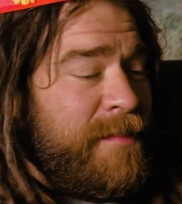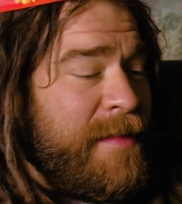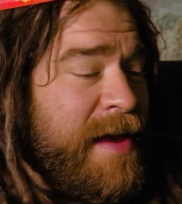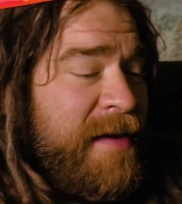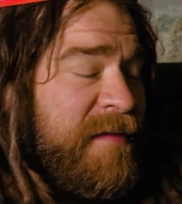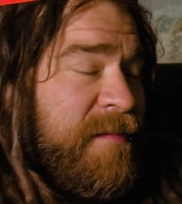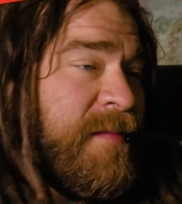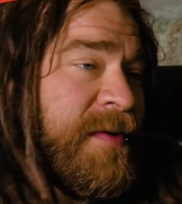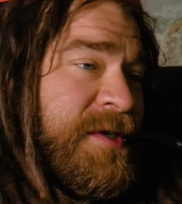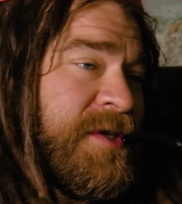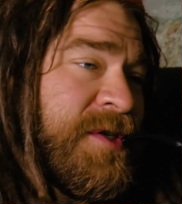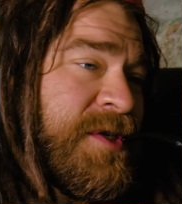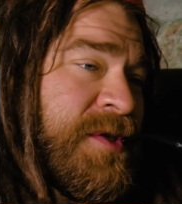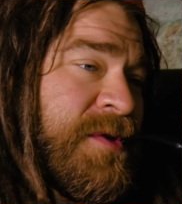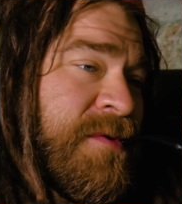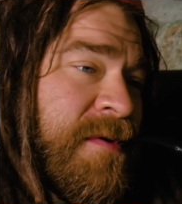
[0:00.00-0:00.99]
asked
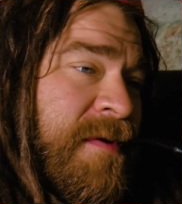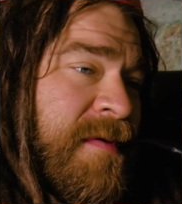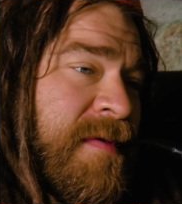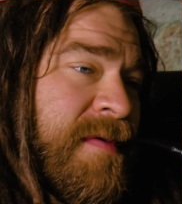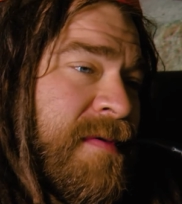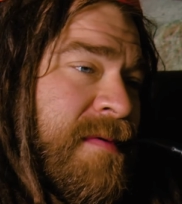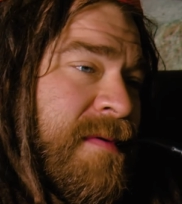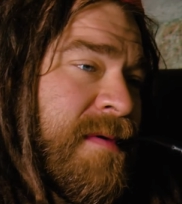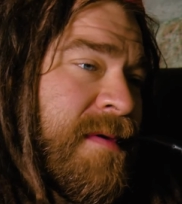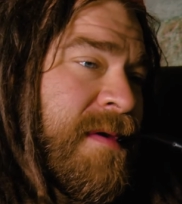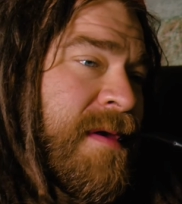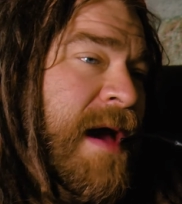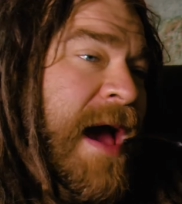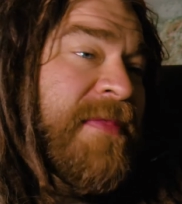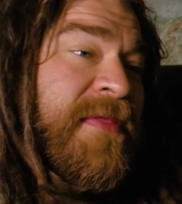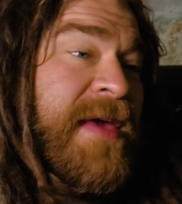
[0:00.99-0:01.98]
Mrs. Jules.
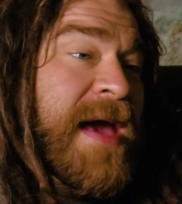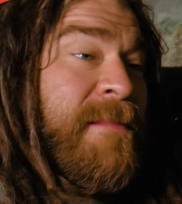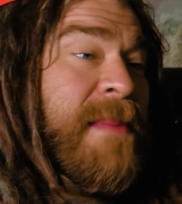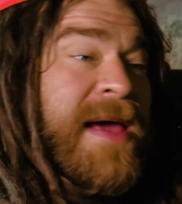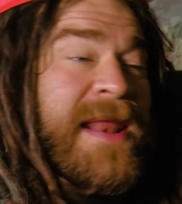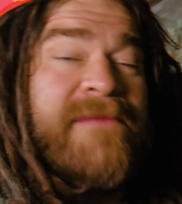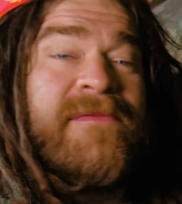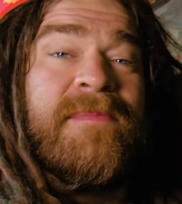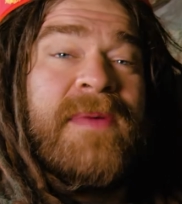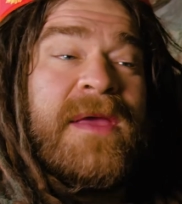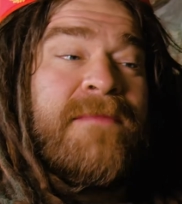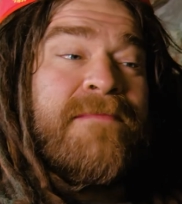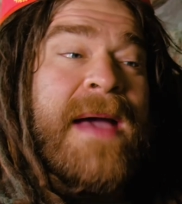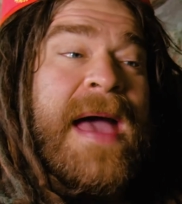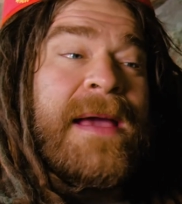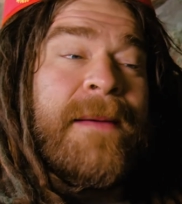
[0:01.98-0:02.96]
"I think I might have a
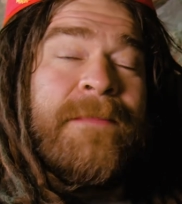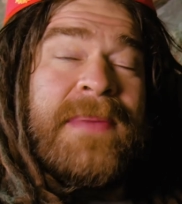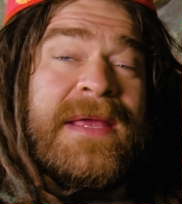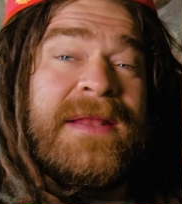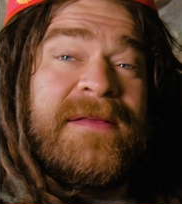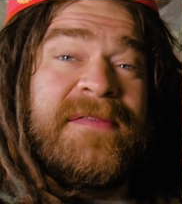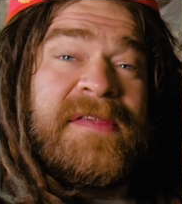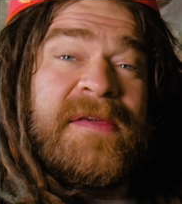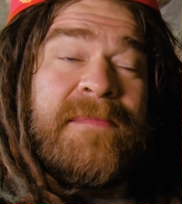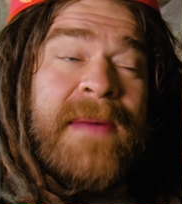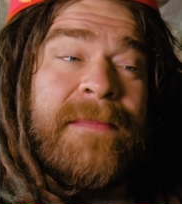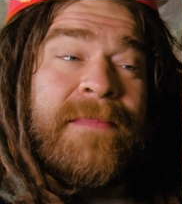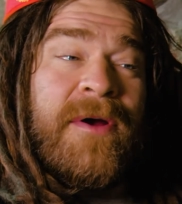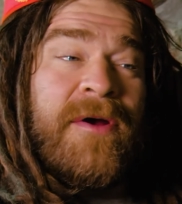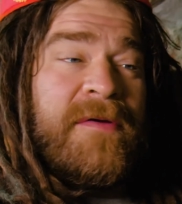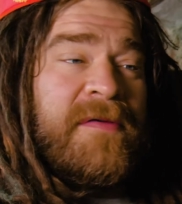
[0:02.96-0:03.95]
big bag of peanuts in my
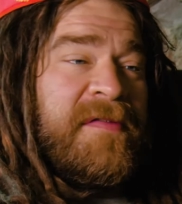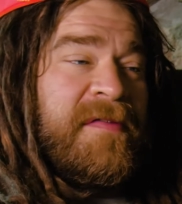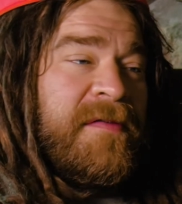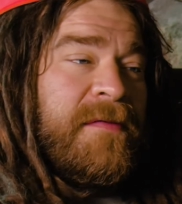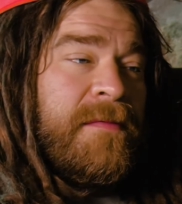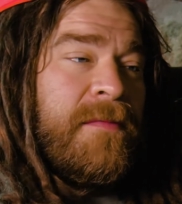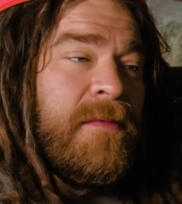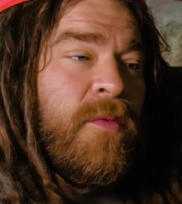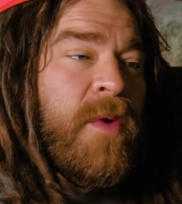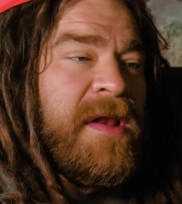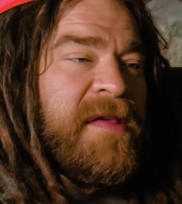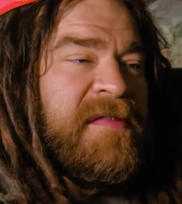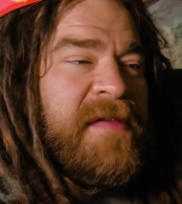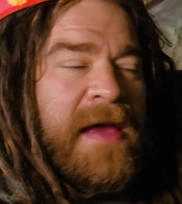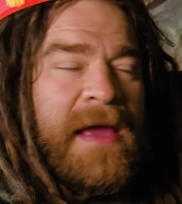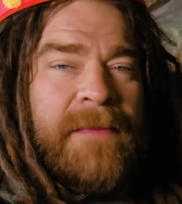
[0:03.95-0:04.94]
purse. Wait a
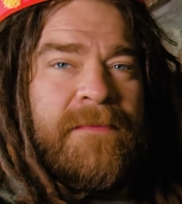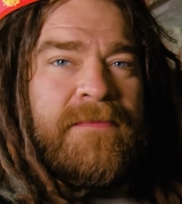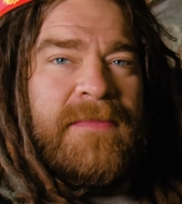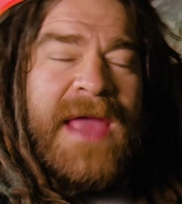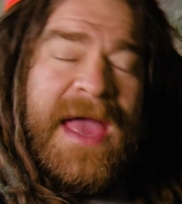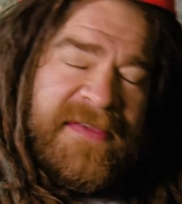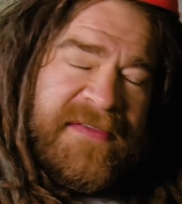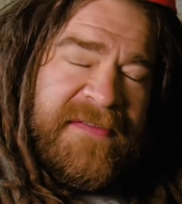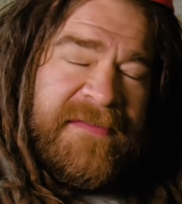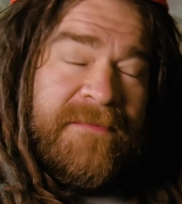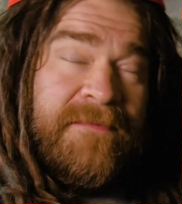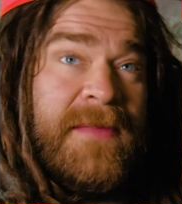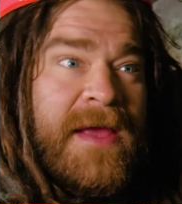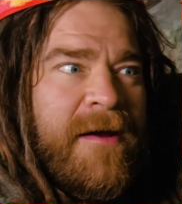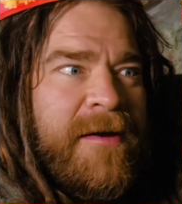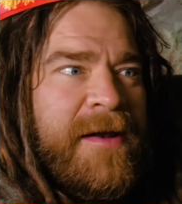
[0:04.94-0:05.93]
second. Yes,
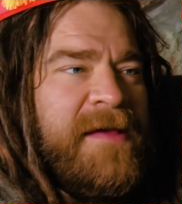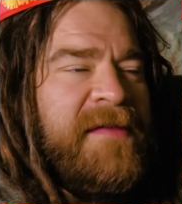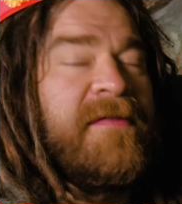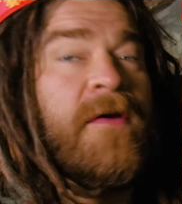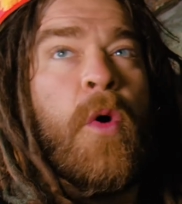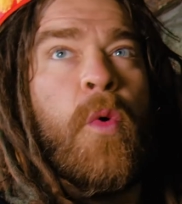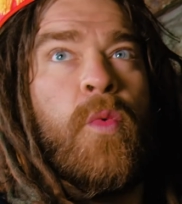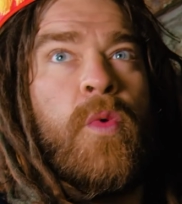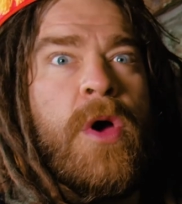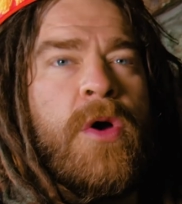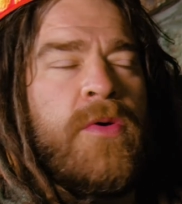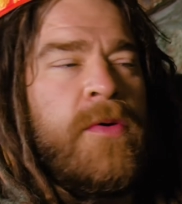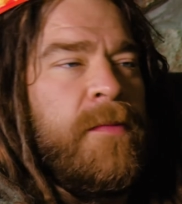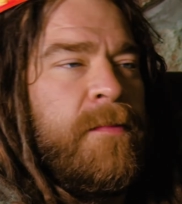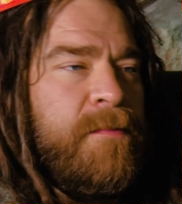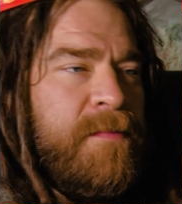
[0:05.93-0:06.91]
here it is.
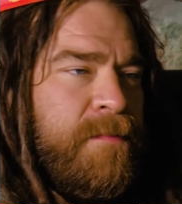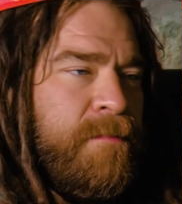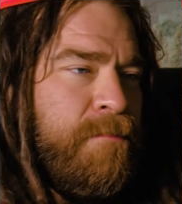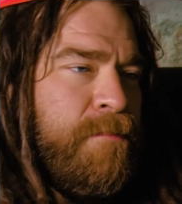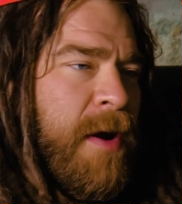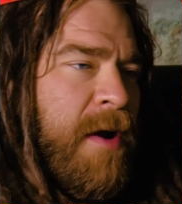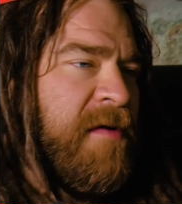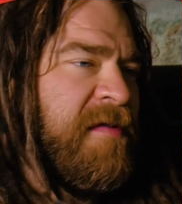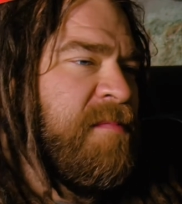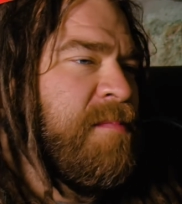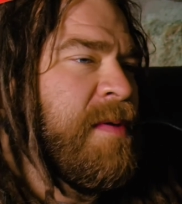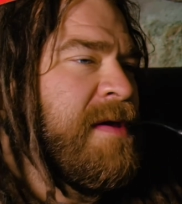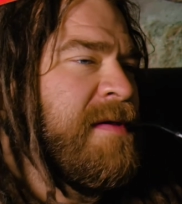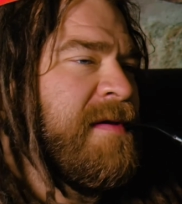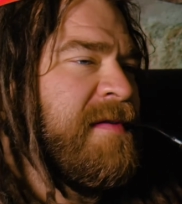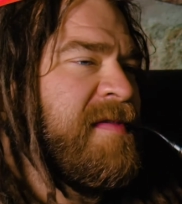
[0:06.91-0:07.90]
Woo! Purse
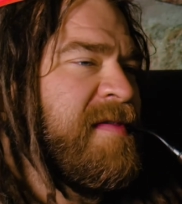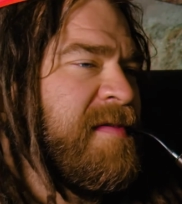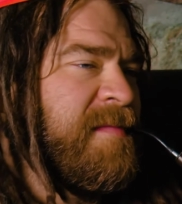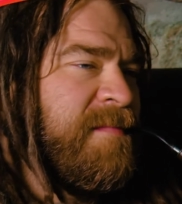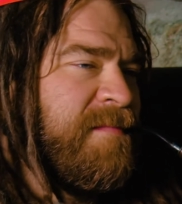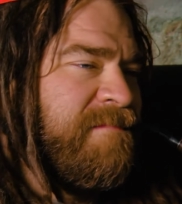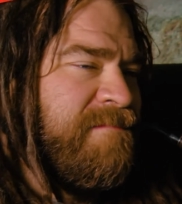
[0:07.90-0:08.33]
peanuts."